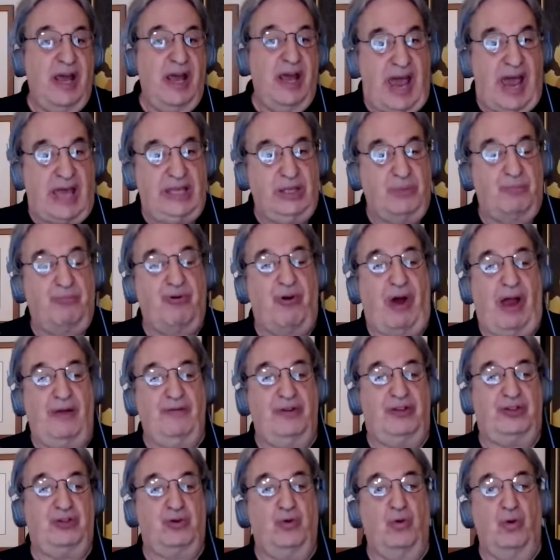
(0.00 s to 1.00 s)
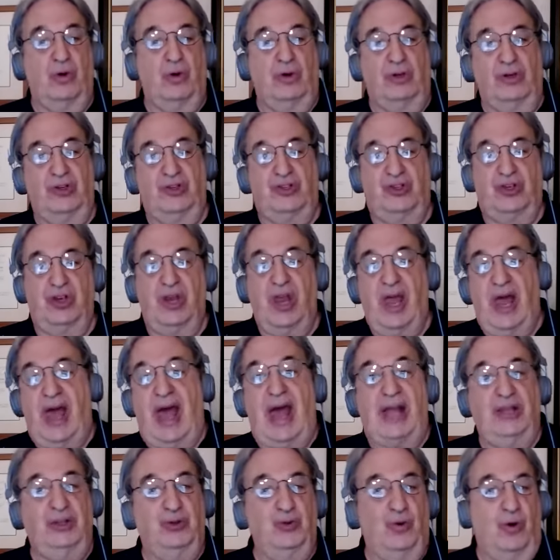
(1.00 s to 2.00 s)
and the private schools
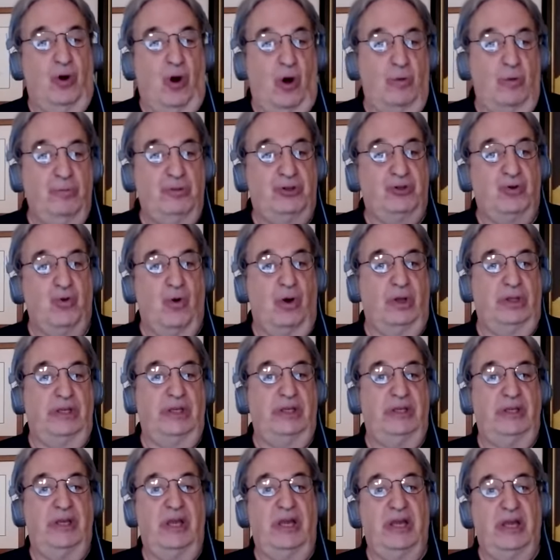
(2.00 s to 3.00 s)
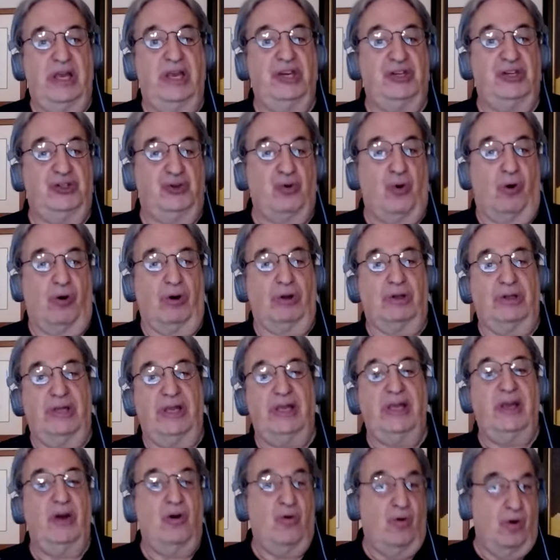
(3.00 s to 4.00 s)
and do a homeschooling
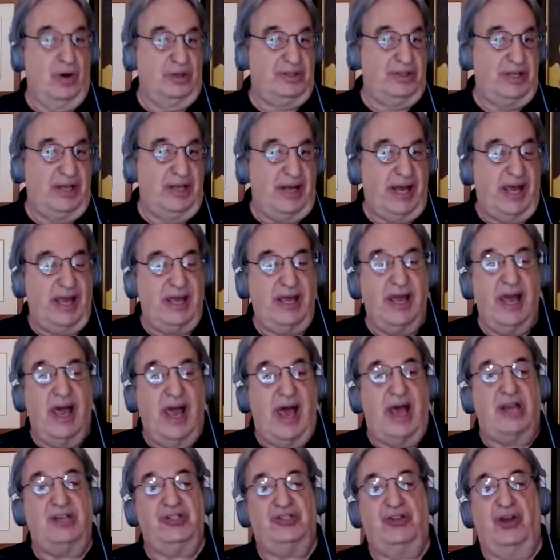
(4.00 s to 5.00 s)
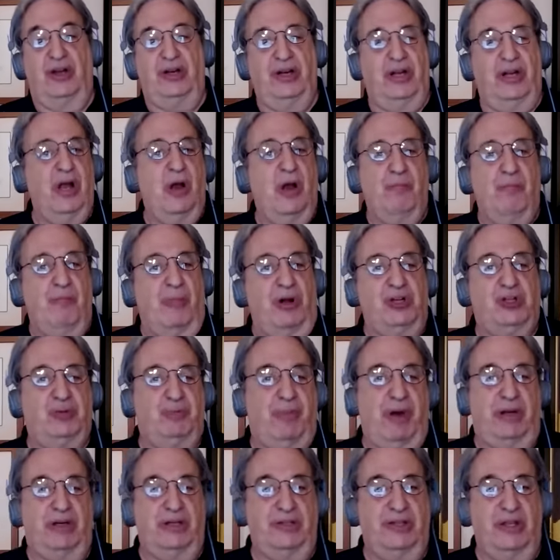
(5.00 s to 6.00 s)
historically or today has done it much
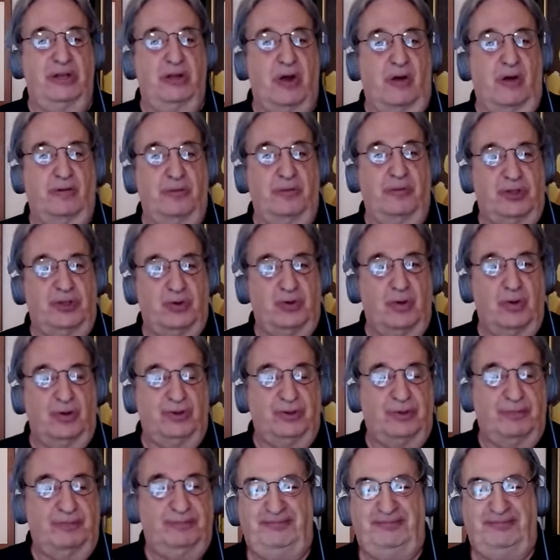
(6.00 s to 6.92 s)
better than government schools.